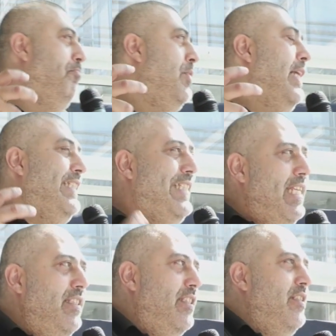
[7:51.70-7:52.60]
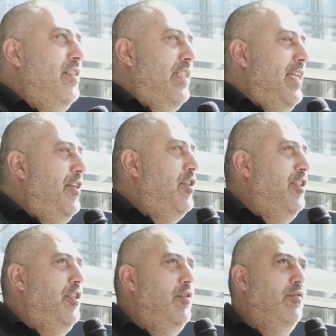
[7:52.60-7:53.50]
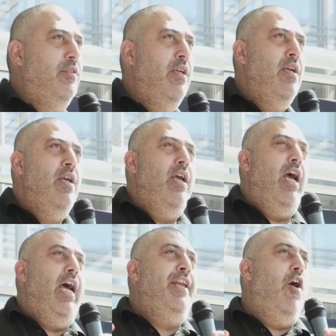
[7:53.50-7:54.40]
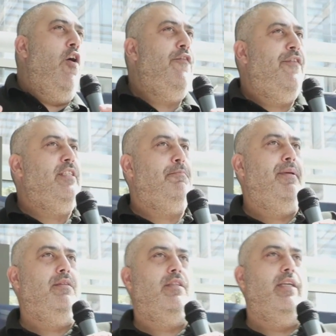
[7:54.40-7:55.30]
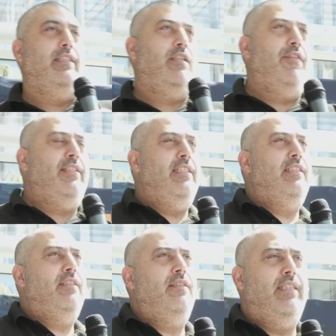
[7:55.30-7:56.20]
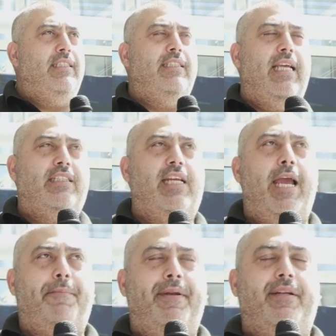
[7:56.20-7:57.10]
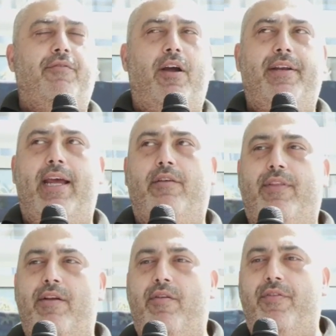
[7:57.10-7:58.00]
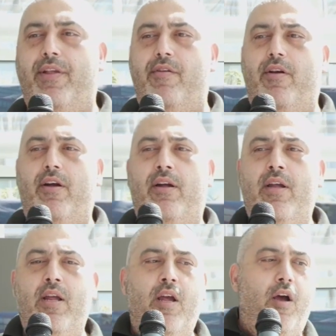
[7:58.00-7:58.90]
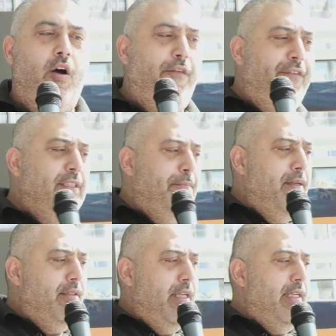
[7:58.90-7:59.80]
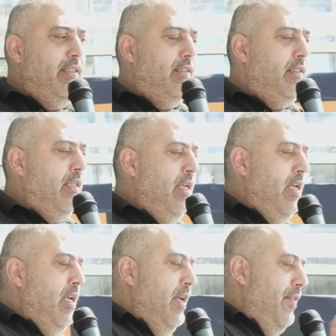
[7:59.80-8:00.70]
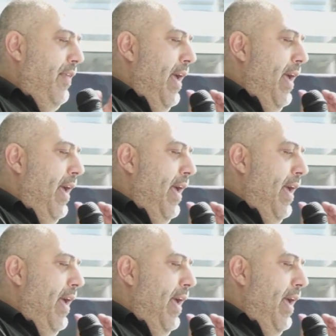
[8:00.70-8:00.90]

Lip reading: sensors that you can use, an office building. So this is actually happening right now. There are office buildings that are